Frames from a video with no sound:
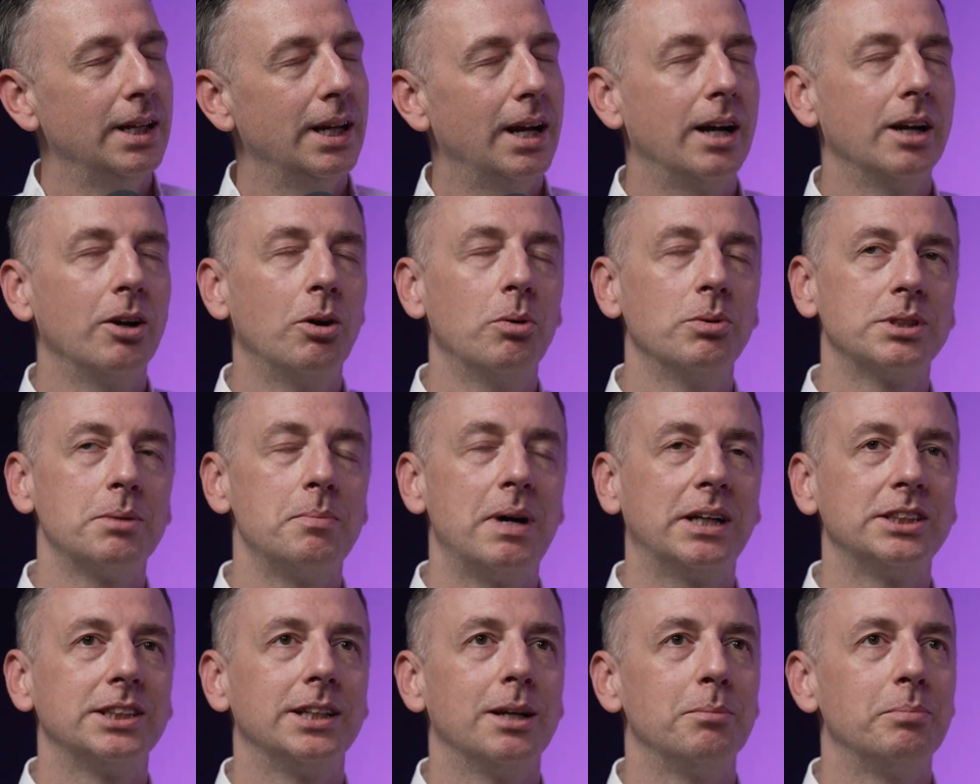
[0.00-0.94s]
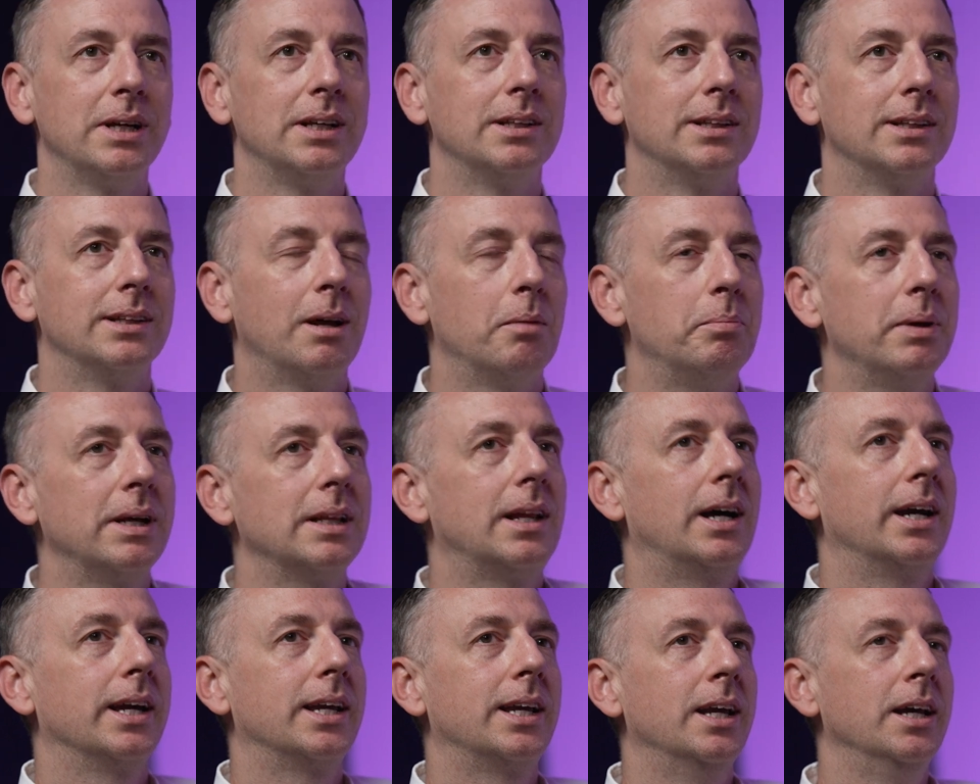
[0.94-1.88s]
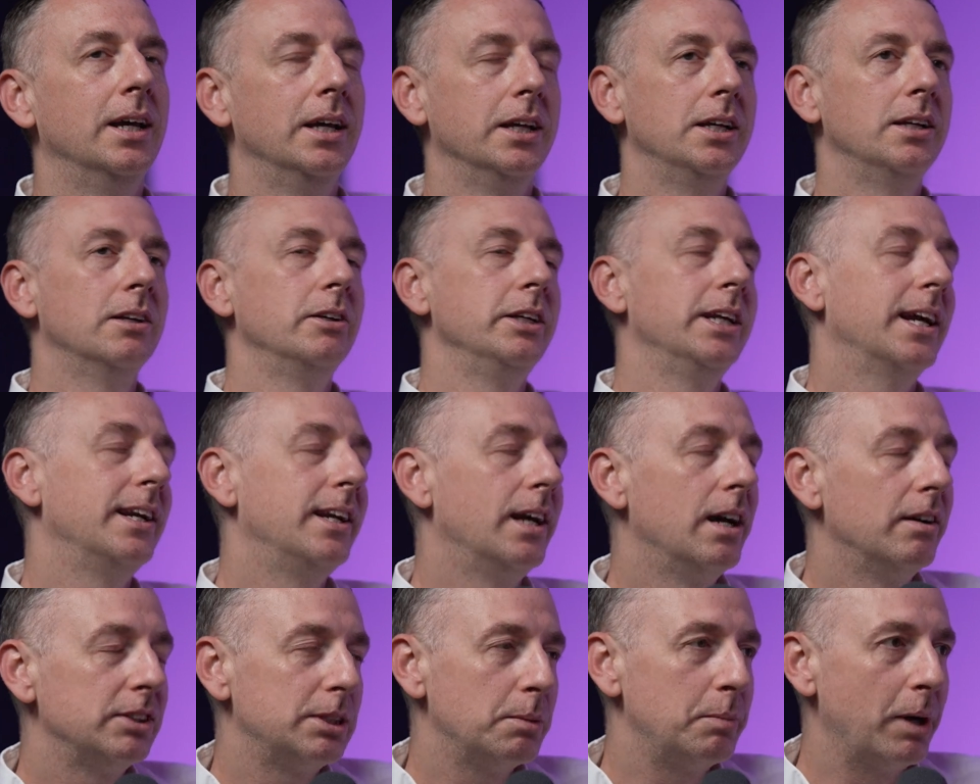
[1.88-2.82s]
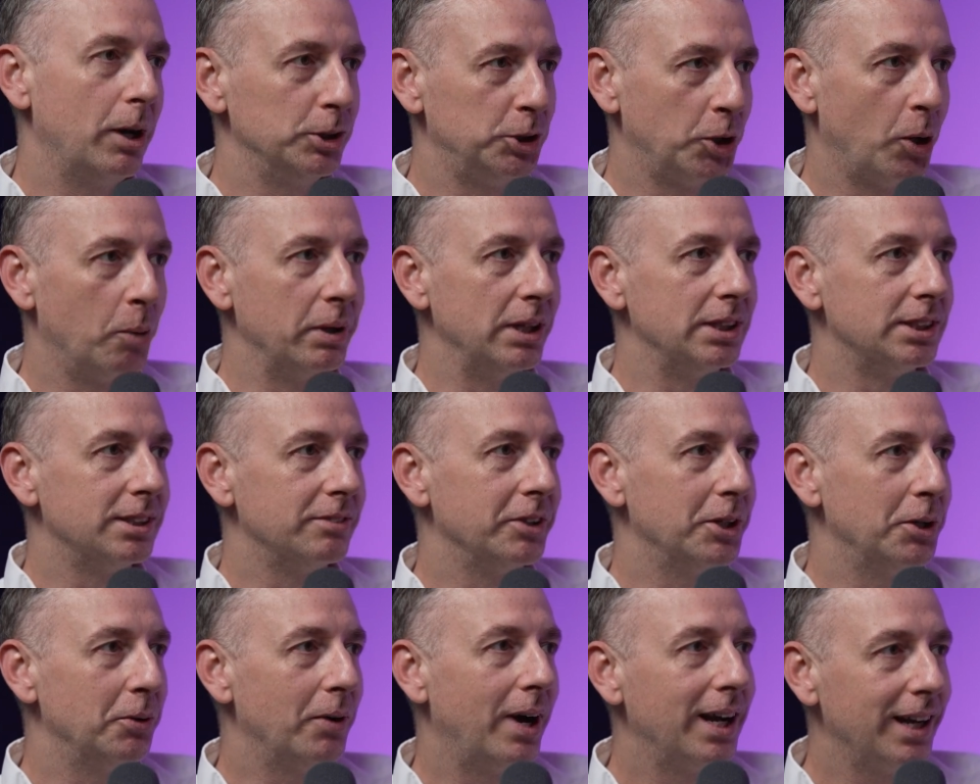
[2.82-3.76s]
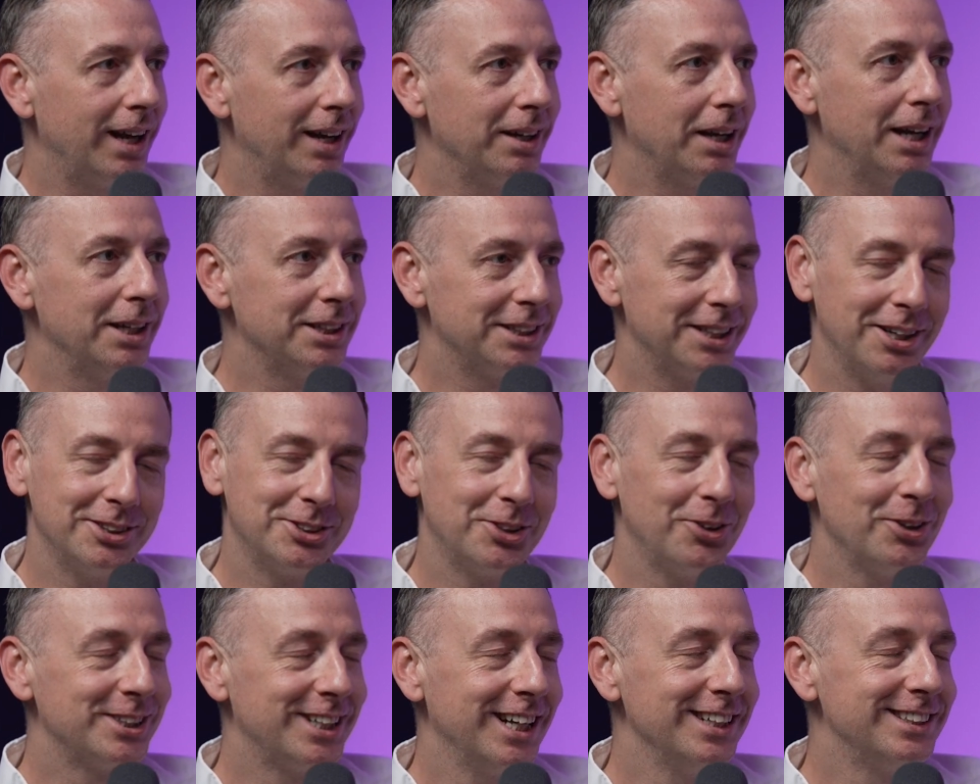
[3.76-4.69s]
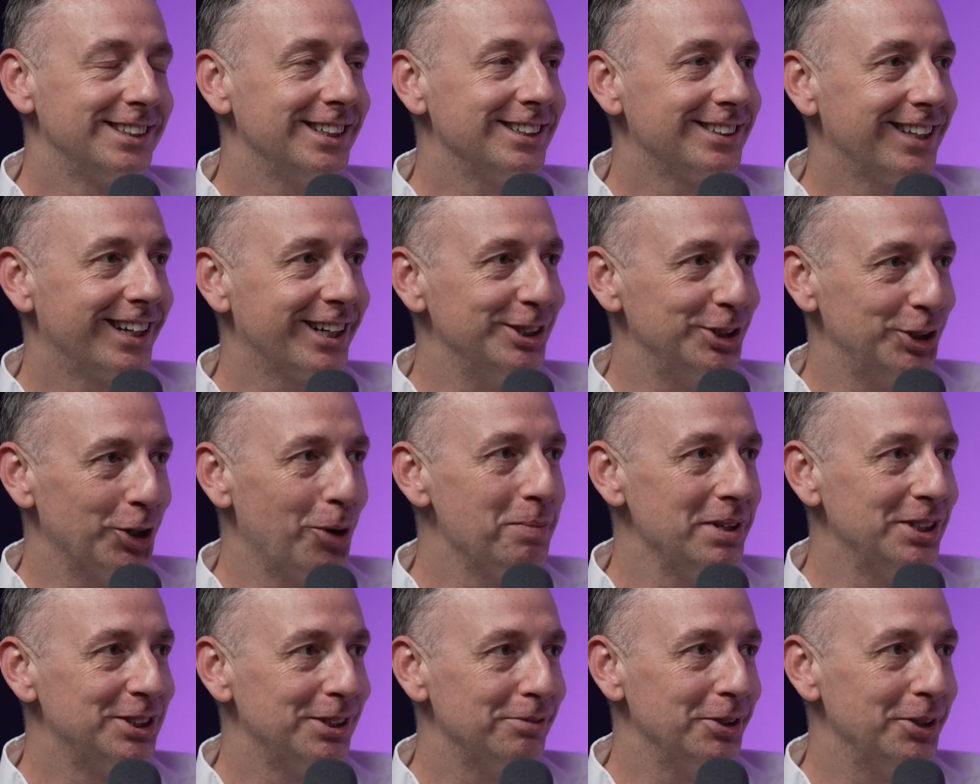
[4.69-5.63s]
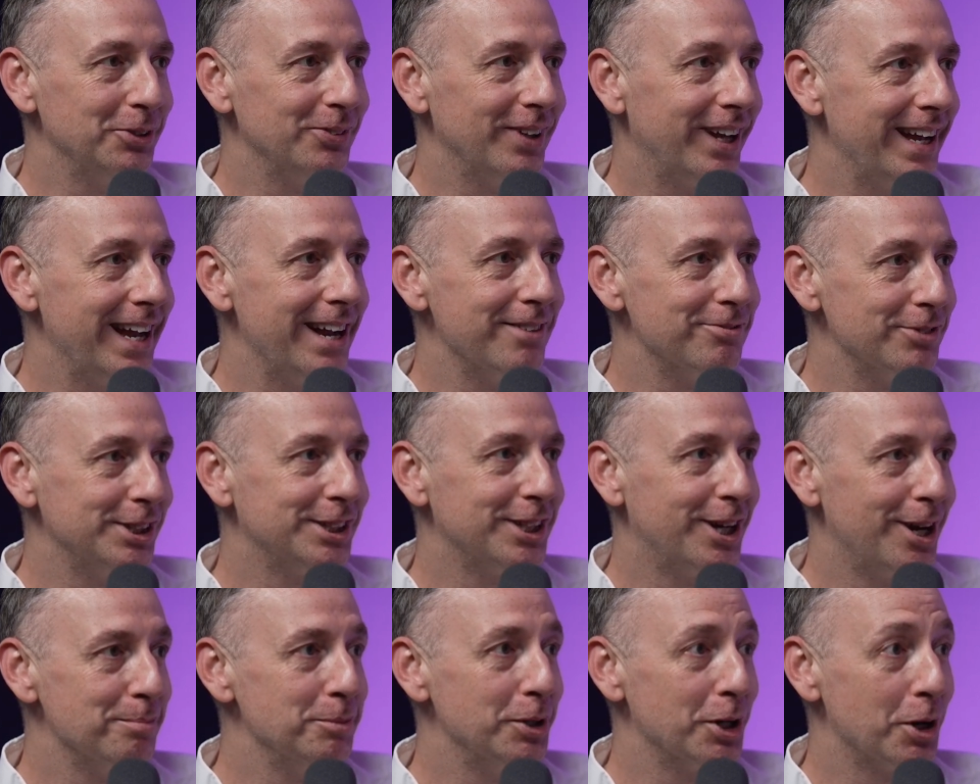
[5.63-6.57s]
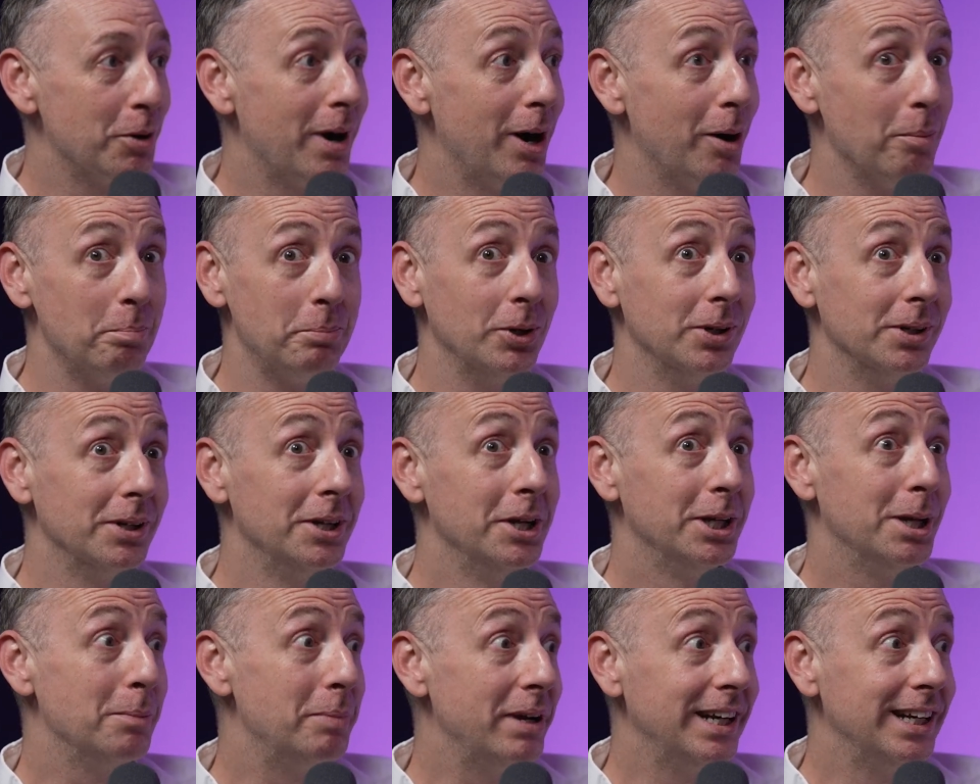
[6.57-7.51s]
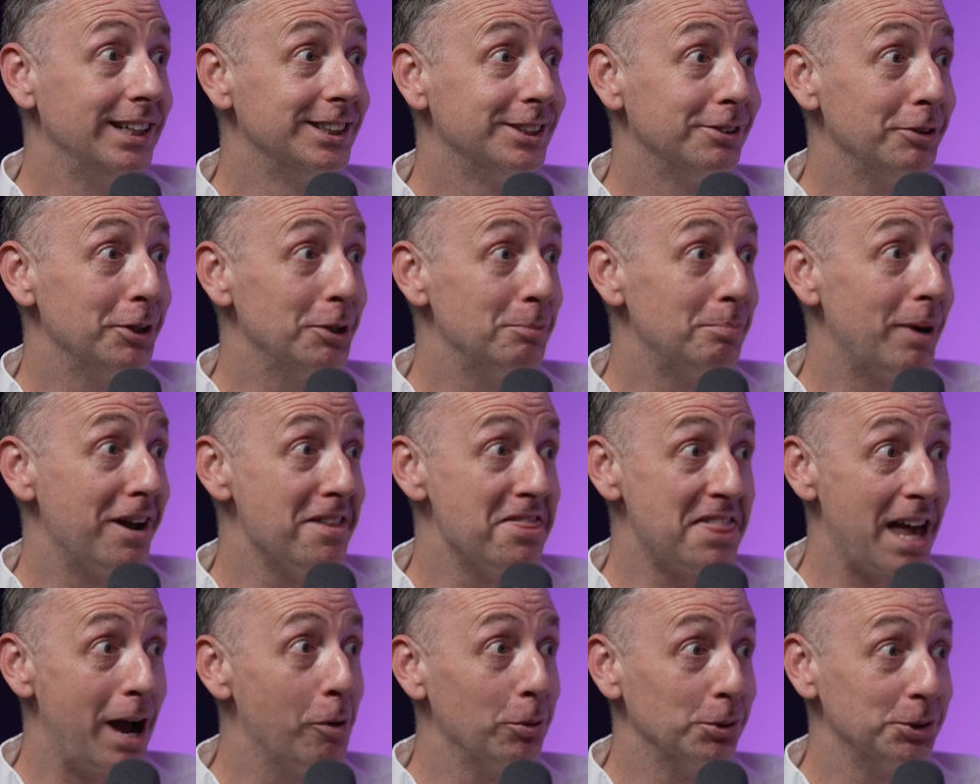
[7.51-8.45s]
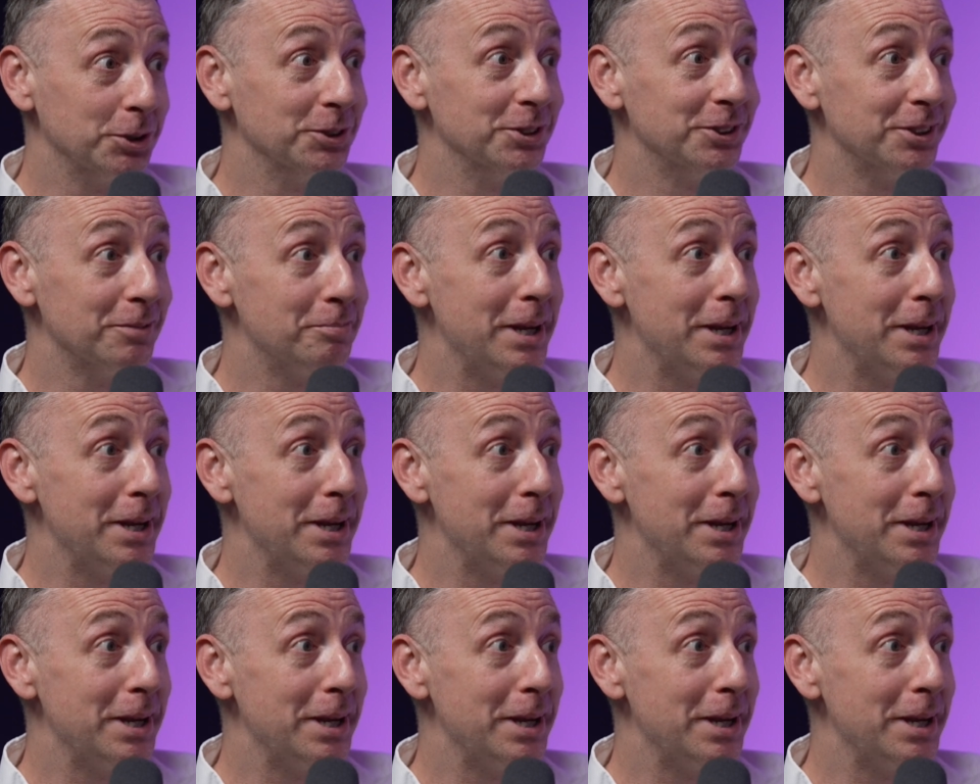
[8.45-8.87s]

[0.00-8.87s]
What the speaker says: I always imagine it being a bit like, you get nervous about a job interview. I sort of sense it as like a job interview, like every time you go out, but you're being interviewed by thousands of